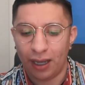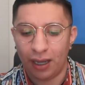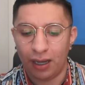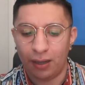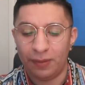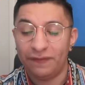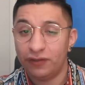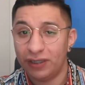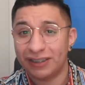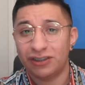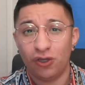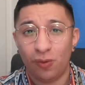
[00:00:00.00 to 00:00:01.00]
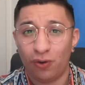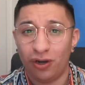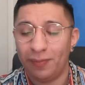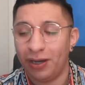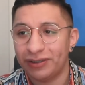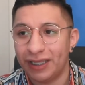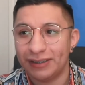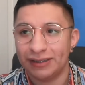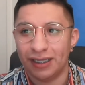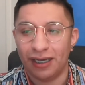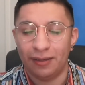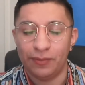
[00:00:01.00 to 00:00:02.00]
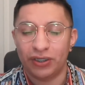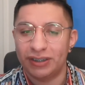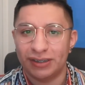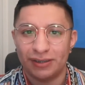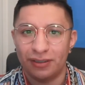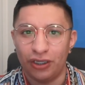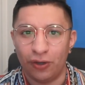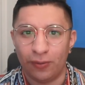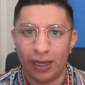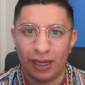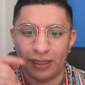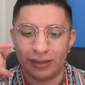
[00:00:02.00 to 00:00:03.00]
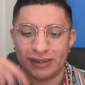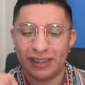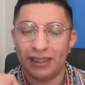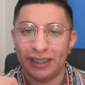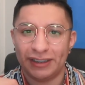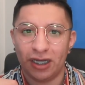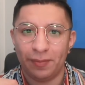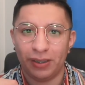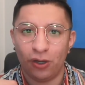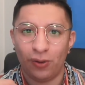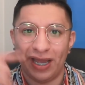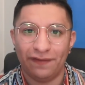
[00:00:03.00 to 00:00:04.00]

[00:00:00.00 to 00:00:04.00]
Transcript: If you'd like to know more about that, you can just see the link down below.